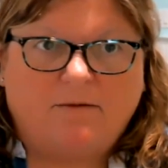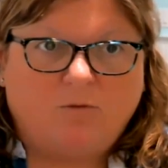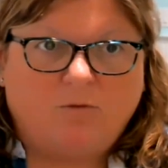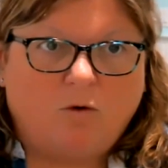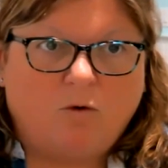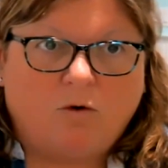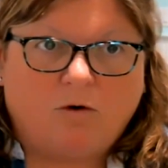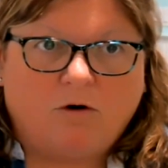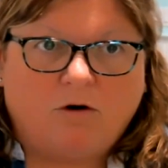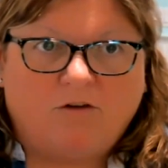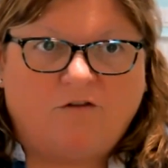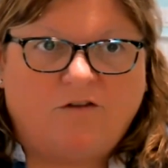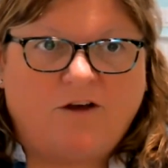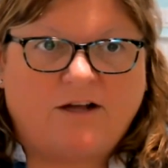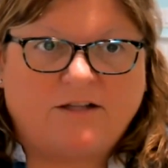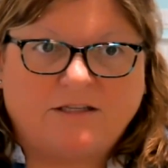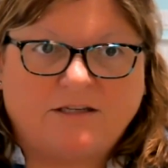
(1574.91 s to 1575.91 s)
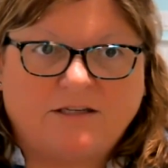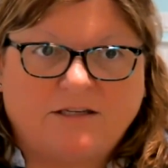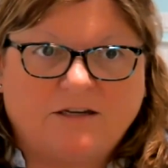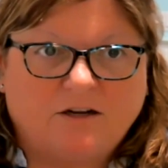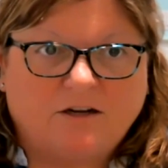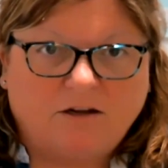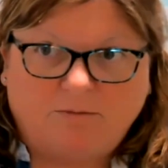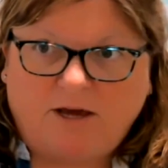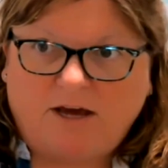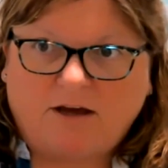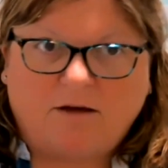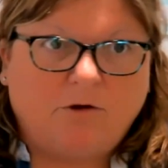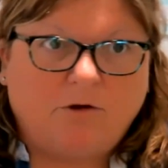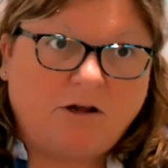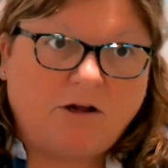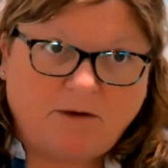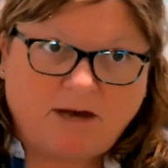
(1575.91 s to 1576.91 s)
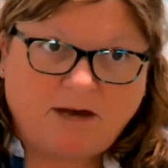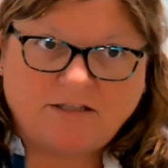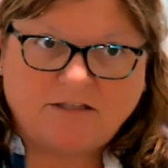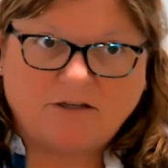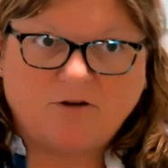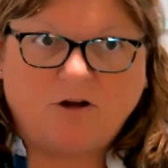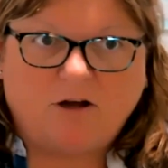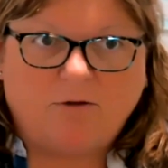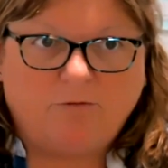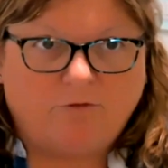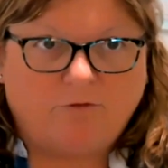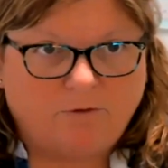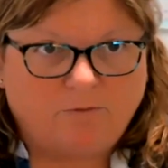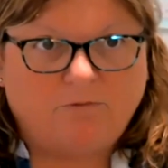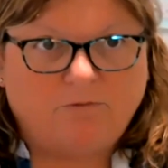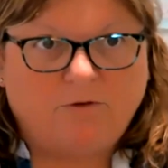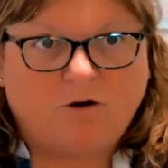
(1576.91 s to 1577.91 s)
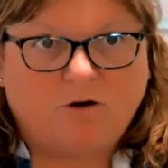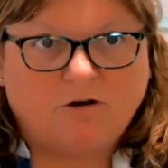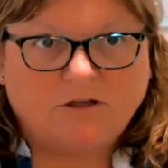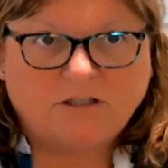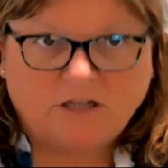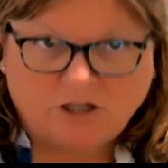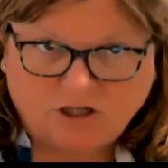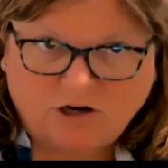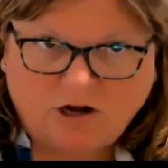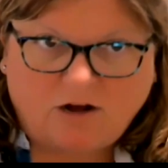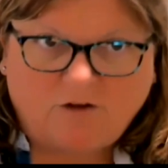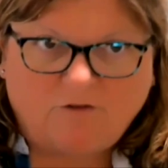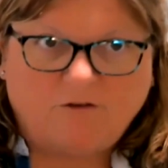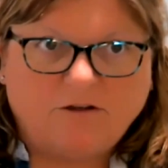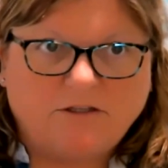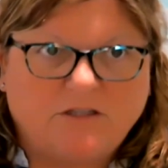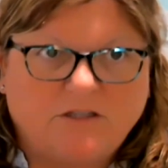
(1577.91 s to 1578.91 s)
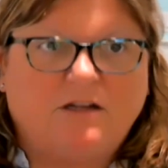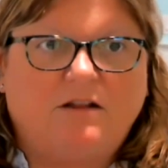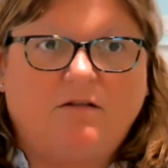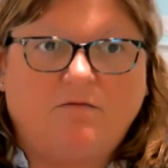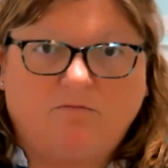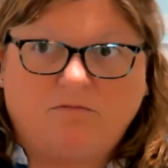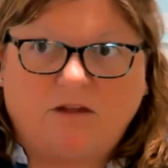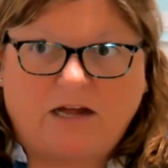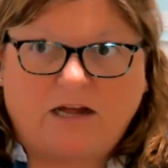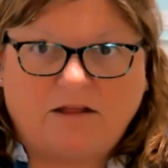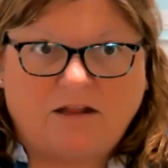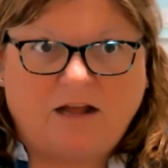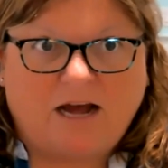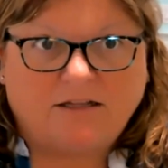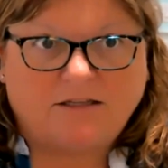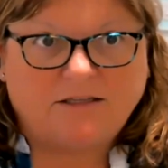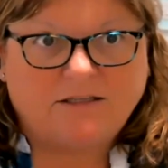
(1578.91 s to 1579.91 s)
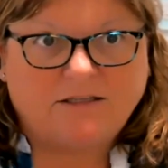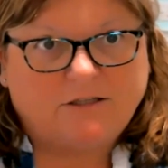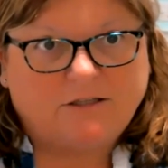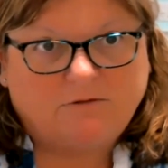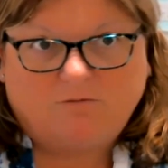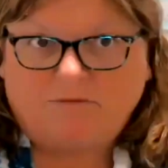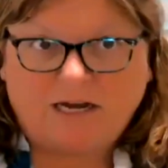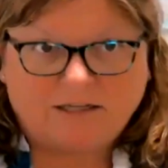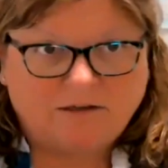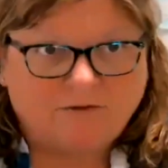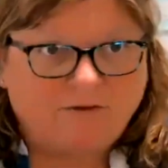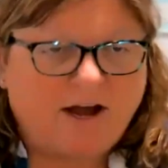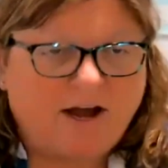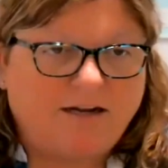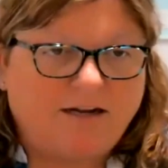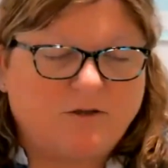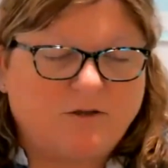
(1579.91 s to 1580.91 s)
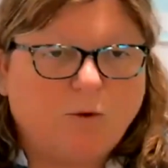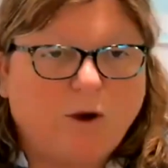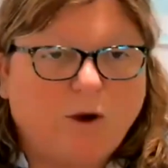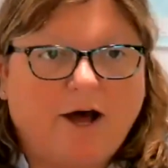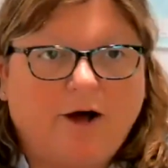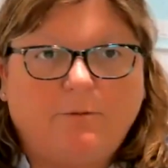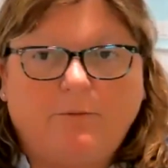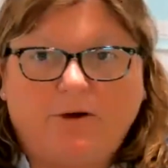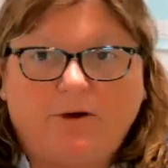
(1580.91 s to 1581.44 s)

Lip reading: Or if that's going to be a community-based club from your extension office, then that's fine as well.